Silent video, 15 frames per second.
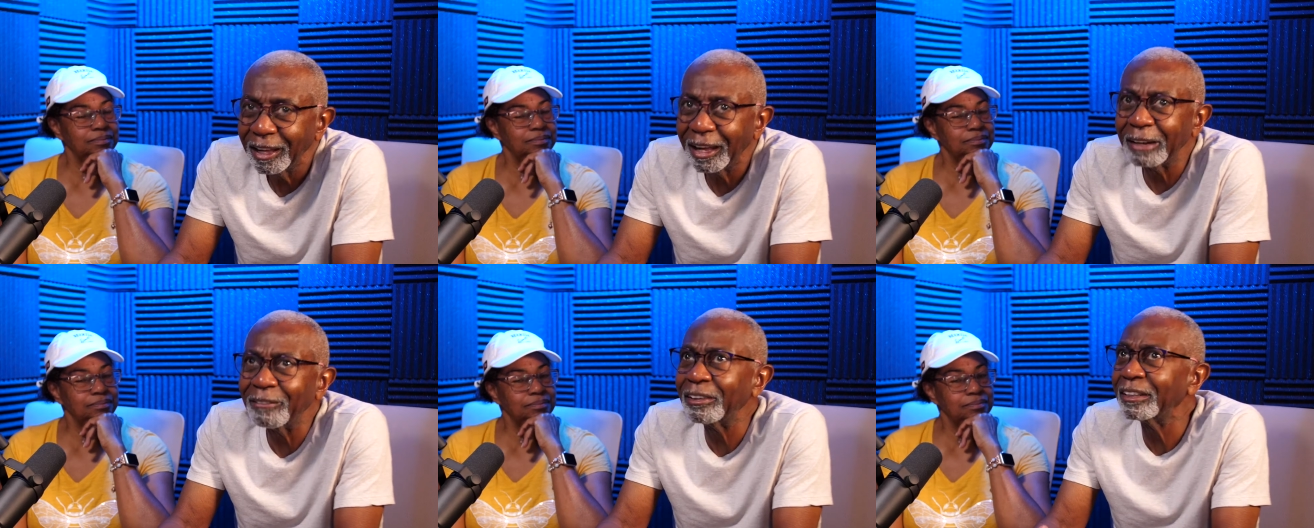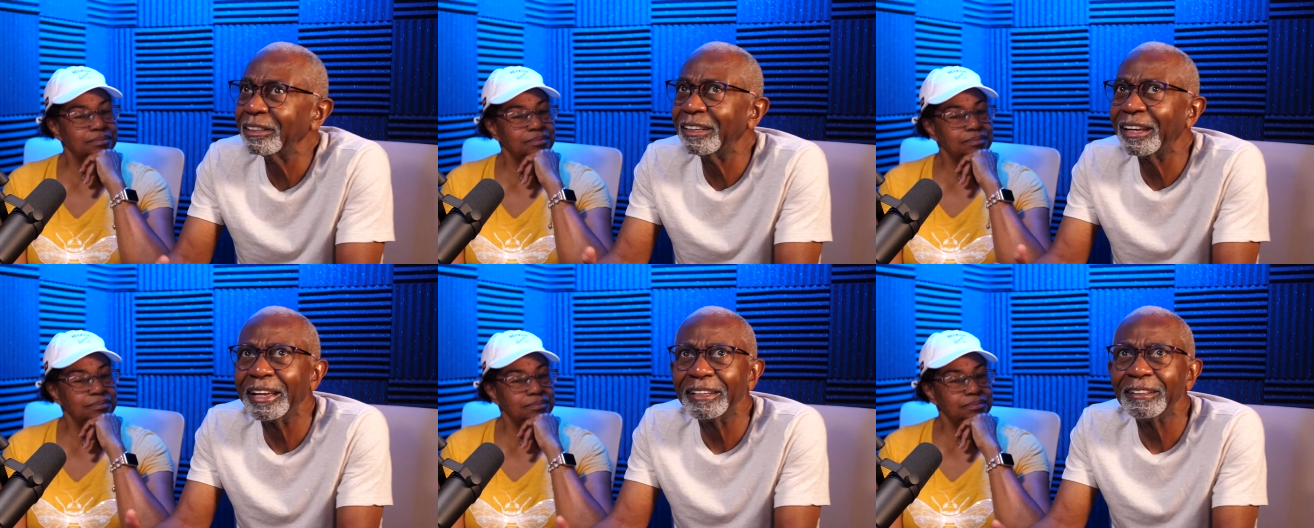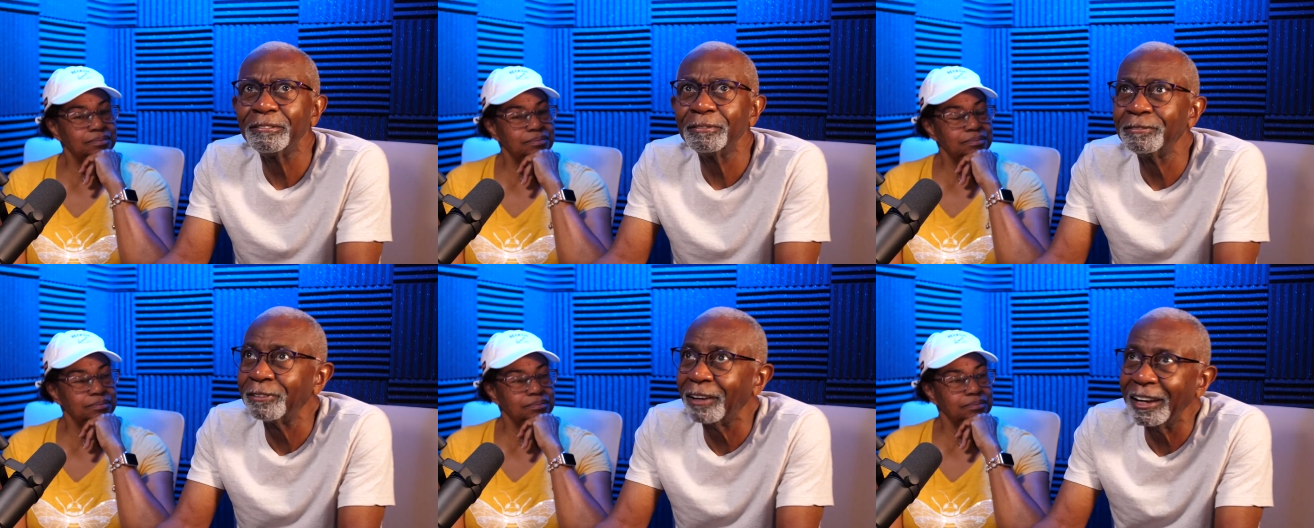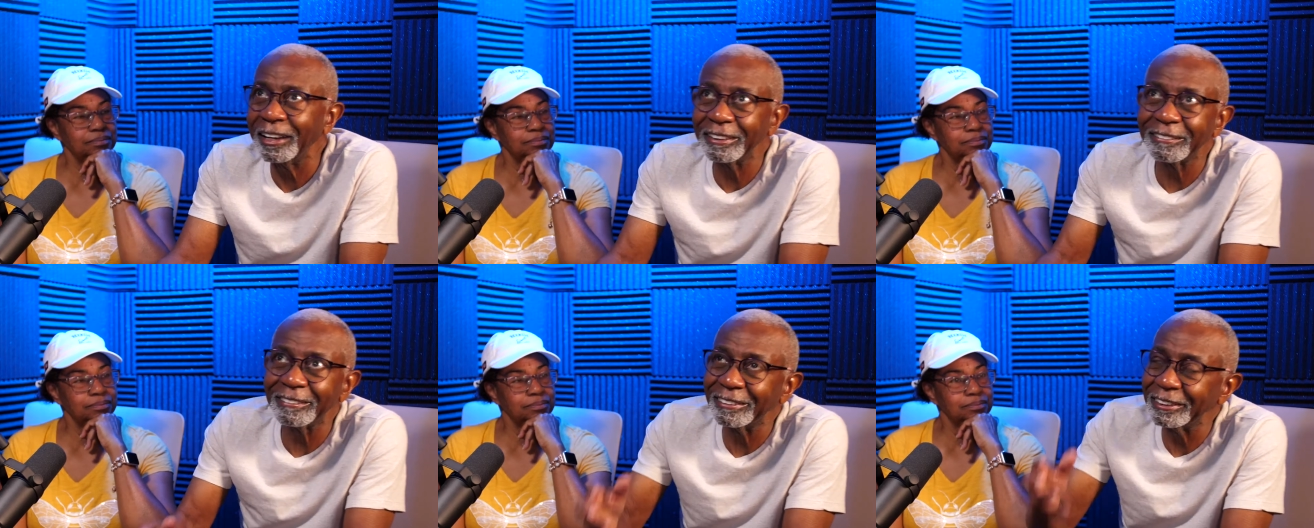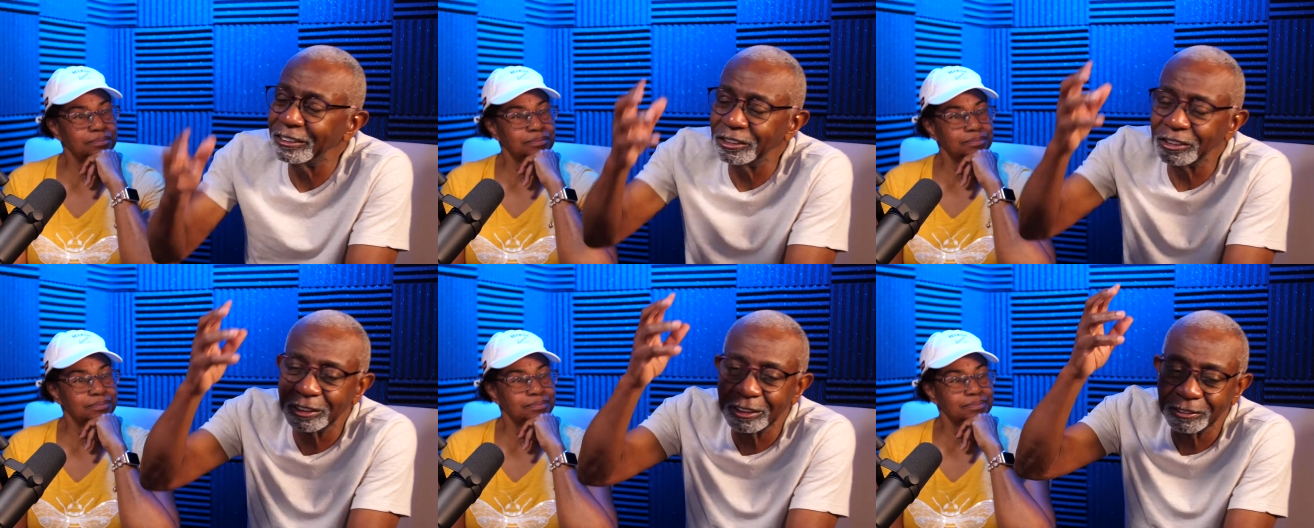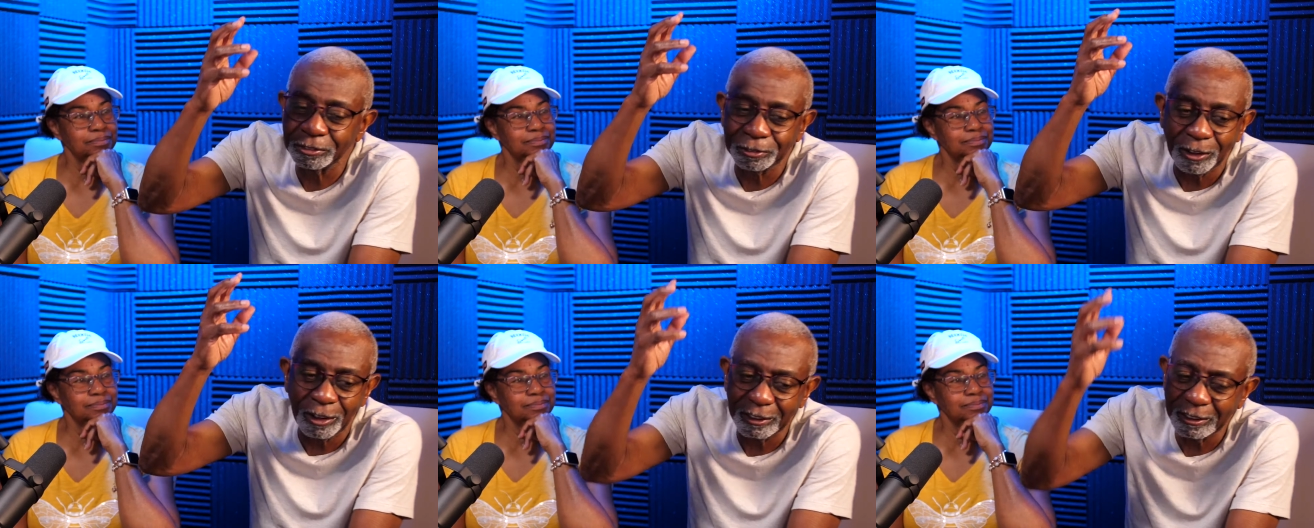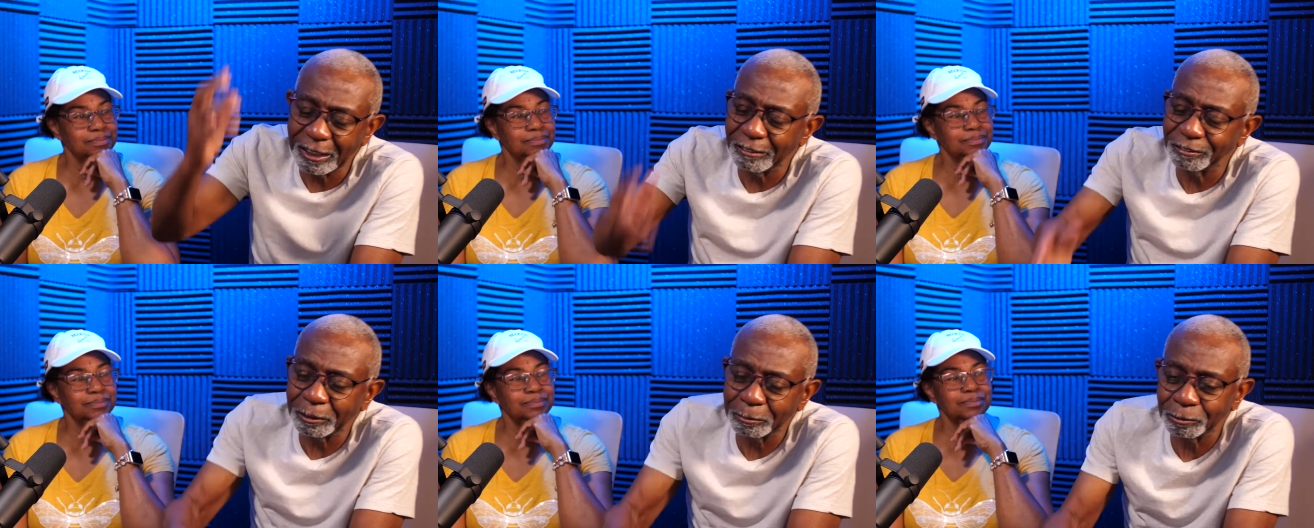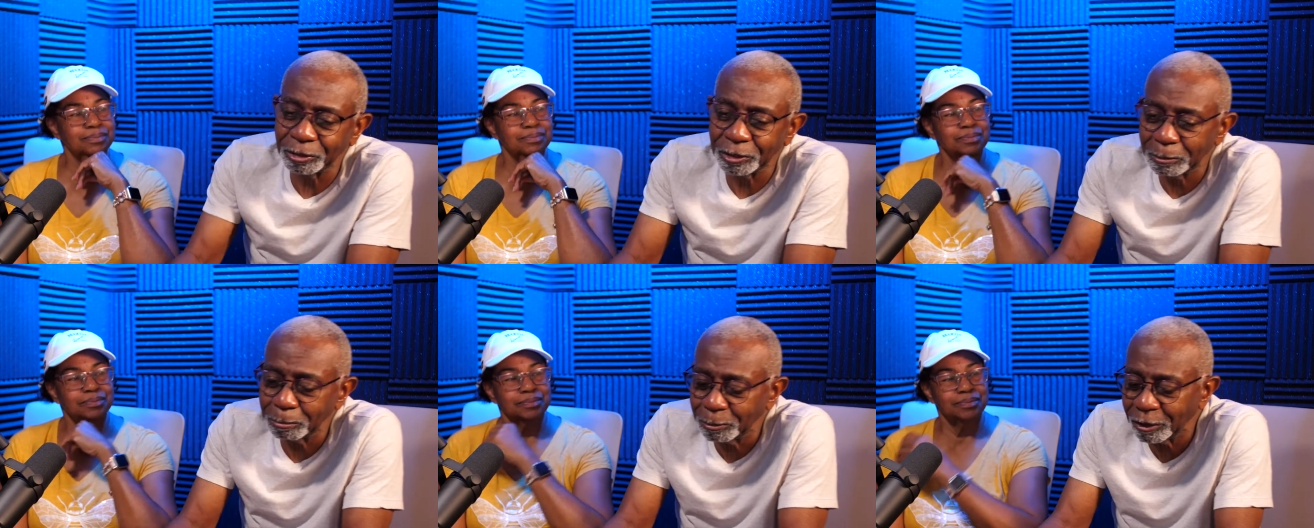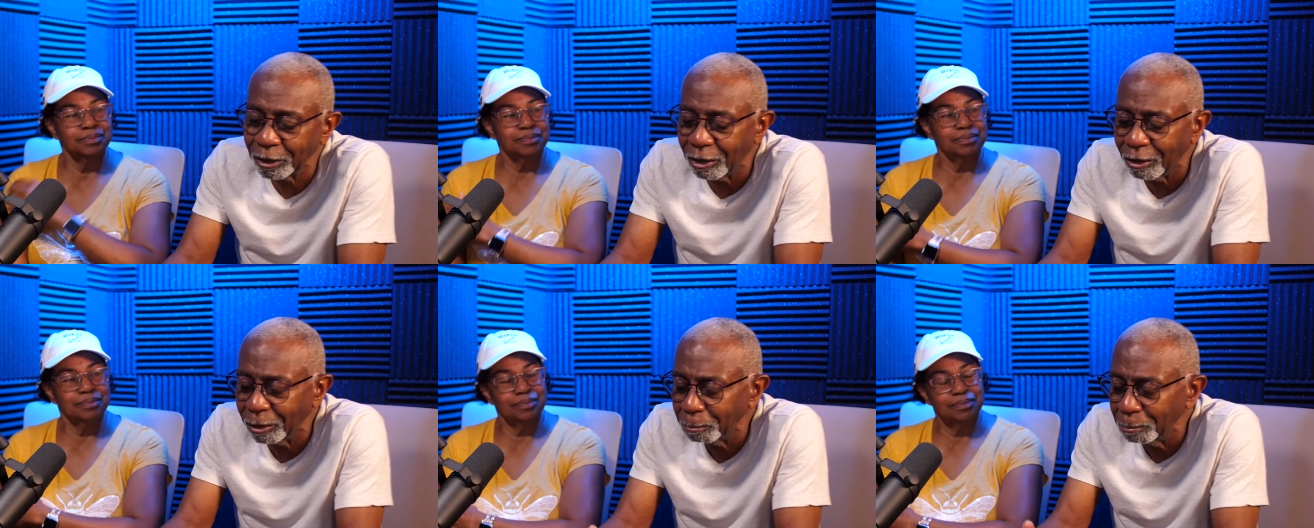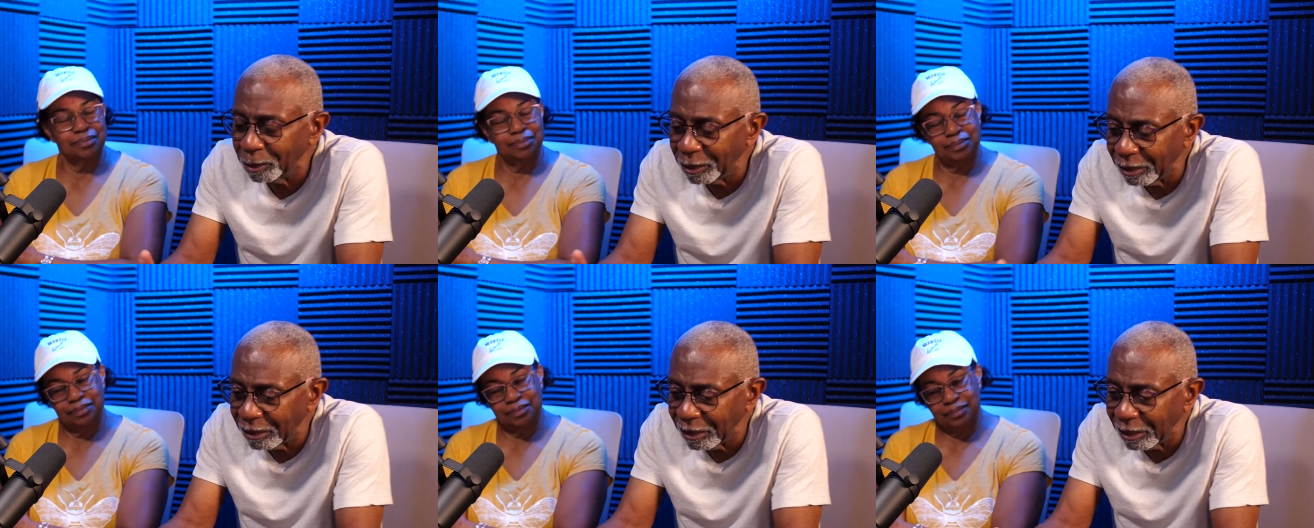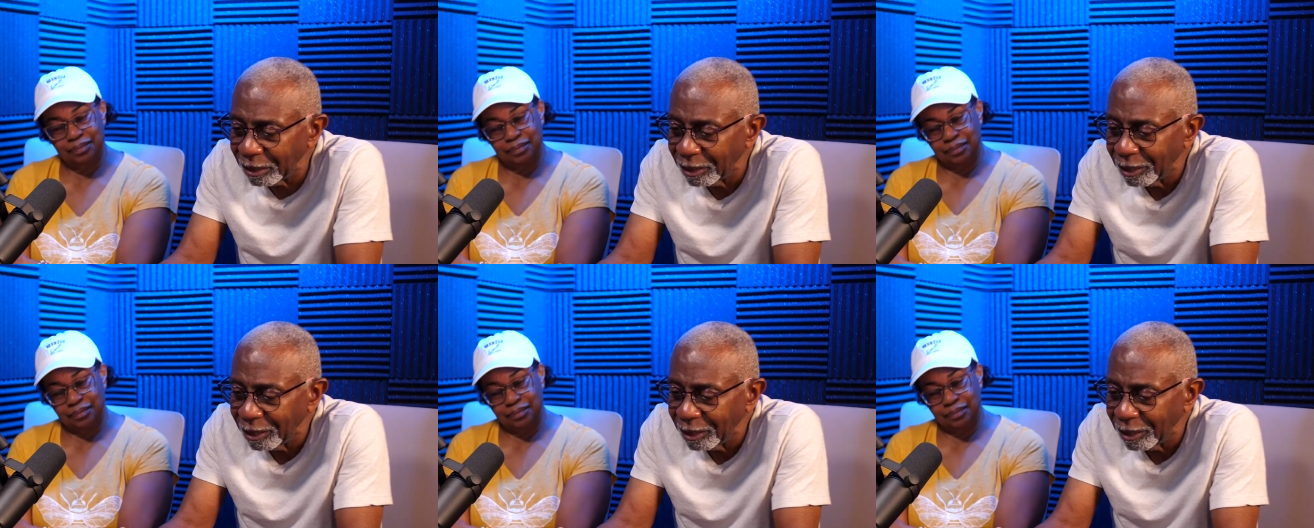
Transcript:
Speaker 1: I don't want to die in a fire or fall down from some tall building.